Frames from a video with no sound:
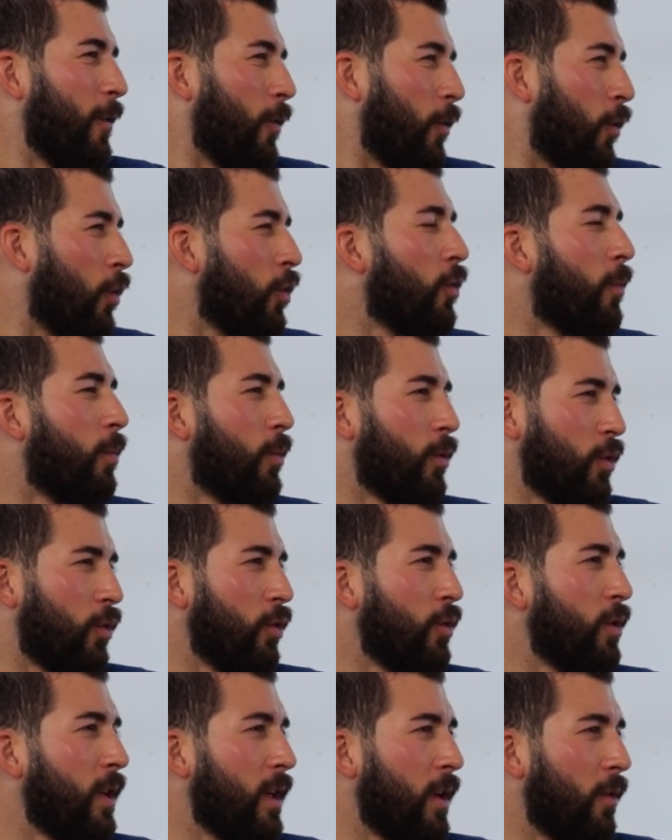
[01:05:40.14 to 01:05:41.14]
good
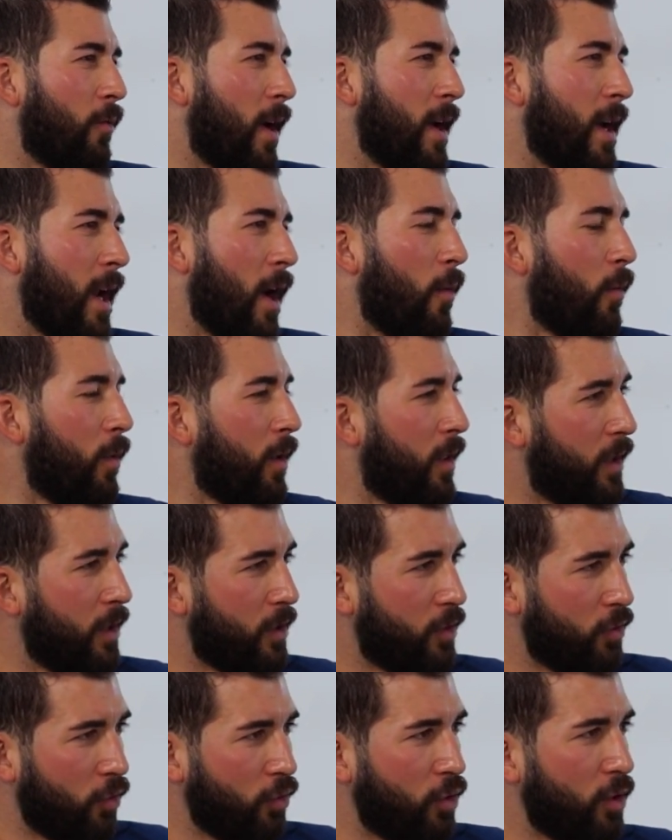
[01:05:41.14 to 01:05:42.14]
opportunity right now with the
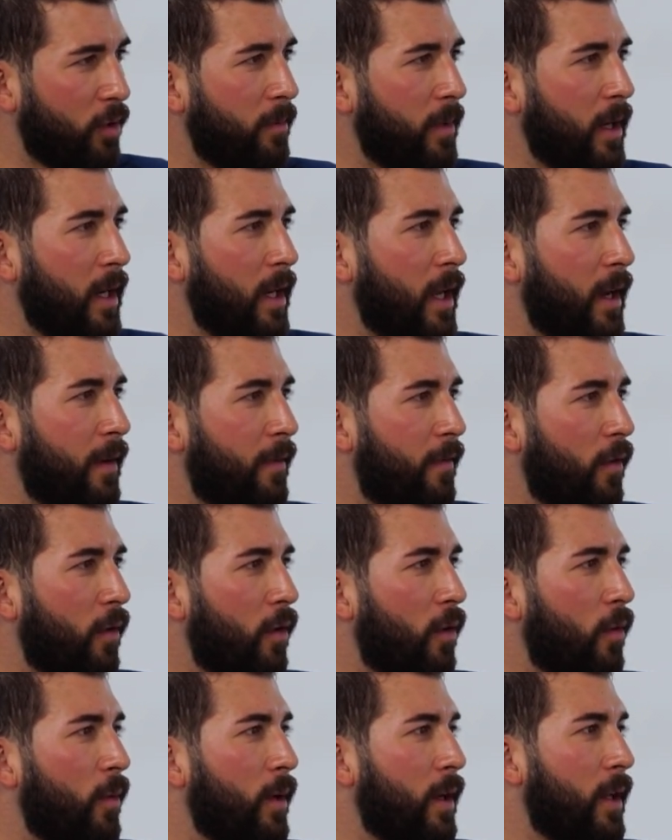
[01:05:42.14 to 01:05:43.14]
social media
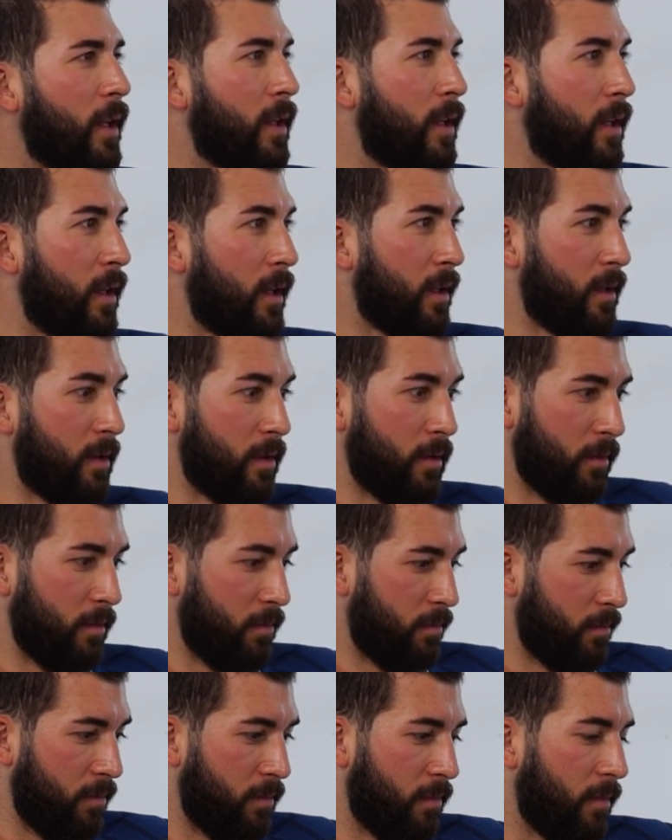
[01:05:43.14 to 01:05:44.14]
following that
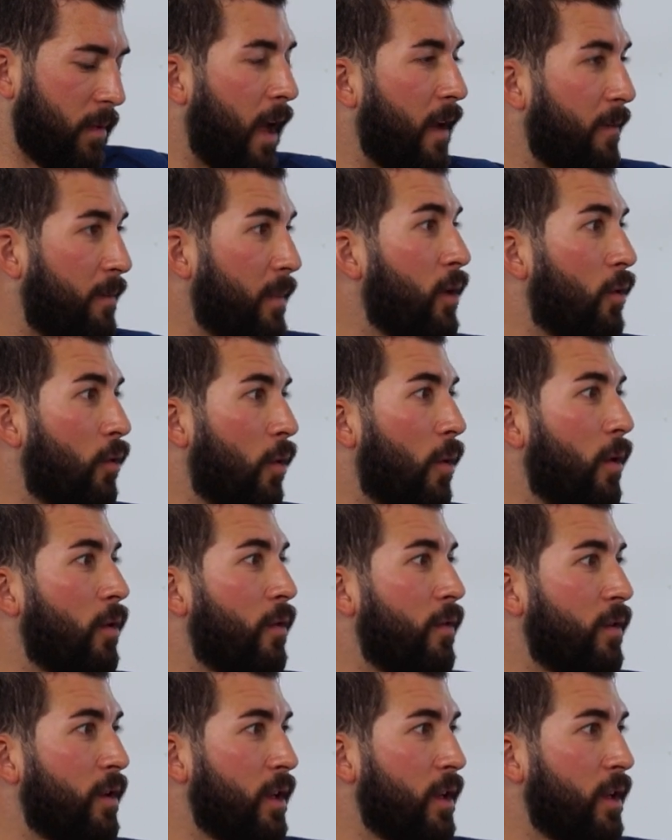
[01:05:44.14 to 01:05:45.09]
I've been growing over